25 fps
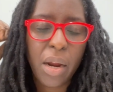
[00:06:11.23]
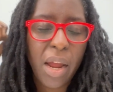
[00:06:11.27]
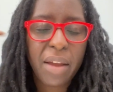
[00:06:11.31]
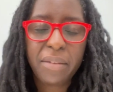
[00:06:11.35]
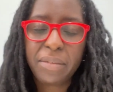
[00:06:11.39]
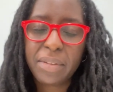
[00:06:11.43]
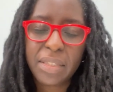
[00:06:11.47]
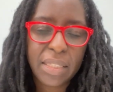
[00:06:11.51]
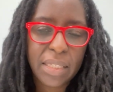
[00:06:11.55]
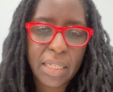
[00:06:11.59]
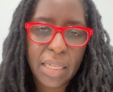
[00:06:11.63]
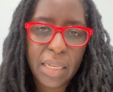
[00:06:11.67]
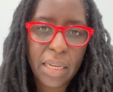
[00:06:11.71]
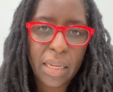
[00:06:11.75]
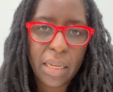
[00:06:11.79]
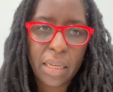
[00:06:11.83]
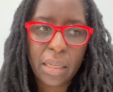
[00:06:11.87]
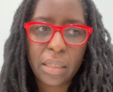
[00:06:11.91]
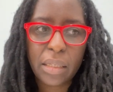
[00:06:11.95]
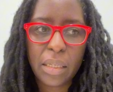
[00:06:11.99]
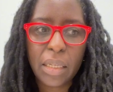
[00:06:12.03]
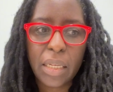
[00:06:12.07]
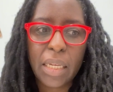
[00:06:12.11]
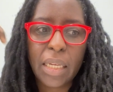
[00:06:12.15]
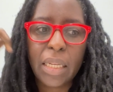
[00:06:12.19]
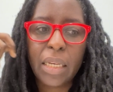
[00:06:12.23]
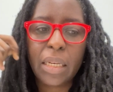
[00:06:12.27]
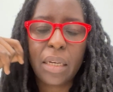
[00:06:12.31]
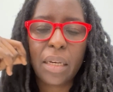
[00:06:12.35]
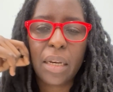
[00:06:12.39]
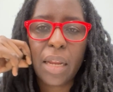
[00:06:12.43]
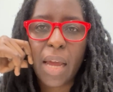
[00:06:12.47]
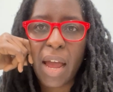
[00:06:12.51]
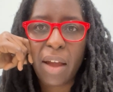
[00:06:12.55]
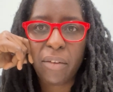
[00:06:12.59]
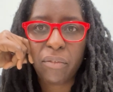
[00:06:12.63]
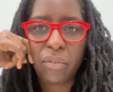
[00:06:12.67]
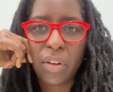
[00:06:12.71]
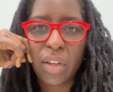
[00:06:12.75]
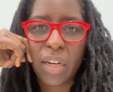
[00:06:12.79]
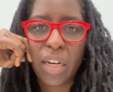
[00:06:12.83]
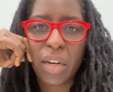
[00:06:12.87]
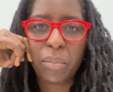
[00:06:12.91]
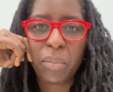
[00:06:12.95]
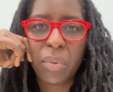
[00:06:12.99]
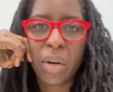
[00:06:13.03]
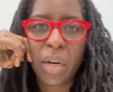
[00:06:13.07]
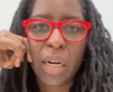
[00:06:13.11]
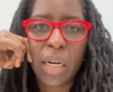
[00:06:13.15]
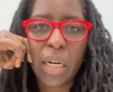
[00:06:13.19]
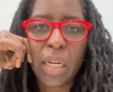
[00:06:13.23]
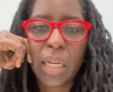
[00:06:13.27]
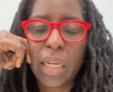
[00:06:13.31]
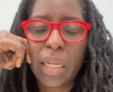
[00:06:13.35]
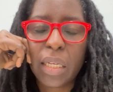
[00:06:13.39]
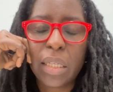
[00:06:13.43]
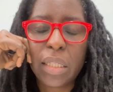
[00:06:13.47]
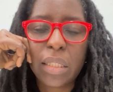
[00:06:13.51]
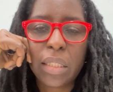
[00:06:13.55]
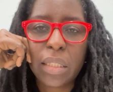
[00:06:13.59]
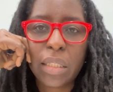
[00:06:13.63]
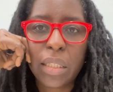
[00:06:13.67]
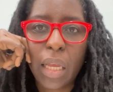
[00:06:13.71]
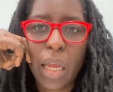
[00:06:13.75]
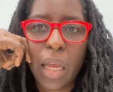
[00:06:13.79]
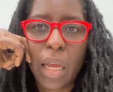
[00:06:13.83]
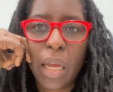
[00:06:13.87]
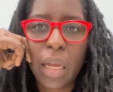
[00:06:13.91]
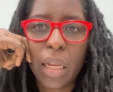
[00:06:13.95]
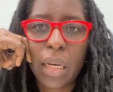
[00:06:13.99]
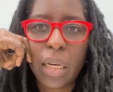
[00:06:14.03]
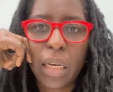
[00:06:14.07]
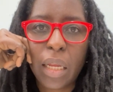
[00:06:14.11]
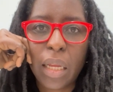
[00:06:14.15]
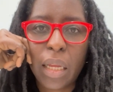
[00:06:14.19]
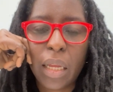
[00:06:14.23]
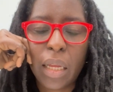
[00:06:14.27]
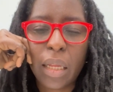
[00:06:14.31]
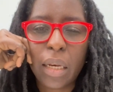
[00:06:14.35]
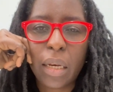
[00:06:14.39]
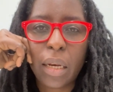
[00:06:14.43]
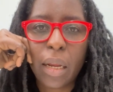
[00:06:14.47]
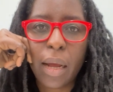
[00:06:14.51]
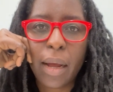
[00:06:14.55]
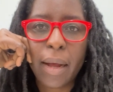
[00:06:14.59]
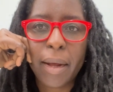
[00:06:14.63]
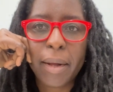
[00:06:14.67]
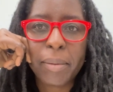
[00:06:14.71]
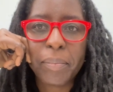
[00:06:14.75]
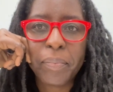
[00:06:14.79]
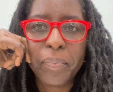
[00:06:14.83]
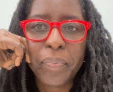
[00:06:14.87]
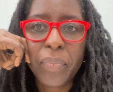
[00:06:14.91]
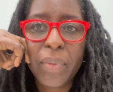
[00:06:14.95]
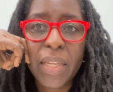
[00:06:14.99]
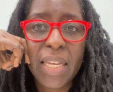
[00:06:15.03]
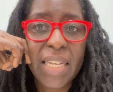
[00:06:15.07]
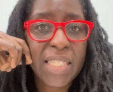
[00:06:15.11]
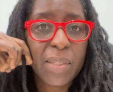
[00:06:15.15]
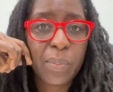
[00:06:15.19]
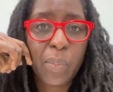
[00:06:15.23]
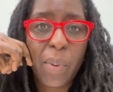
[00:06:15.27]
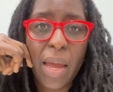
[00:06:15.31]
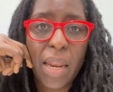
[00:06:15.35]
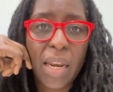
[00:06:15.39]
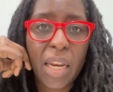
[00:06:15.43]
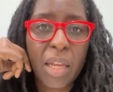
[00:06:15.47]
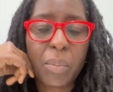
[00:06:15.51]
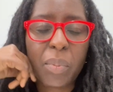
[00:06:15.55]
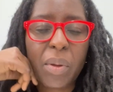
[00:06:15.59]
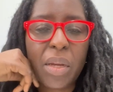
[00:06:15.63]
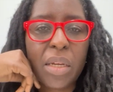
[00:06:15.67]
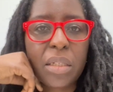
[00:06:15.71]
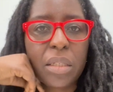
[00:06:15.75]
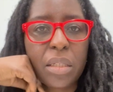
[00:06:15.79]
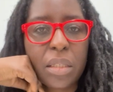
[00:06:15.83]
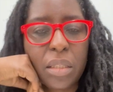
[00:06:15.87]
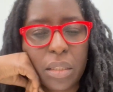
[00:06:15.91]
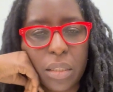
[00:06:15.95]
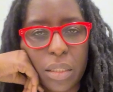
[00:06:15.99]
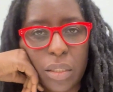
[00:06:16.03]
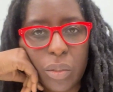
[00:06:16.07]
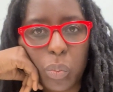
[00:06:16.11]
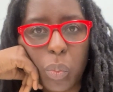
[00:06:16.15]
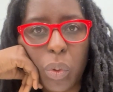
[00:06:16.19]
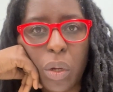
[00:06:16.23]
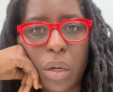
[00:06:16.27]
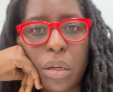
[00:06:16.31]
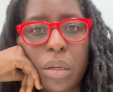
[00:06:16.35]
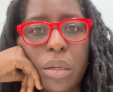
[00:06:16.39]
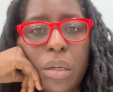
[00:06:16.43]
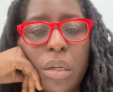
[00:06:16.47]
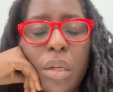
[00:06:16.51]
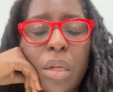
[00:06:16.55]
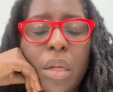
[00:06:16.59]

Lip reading: I've seen it in African Americans and in Hispanic patients as well.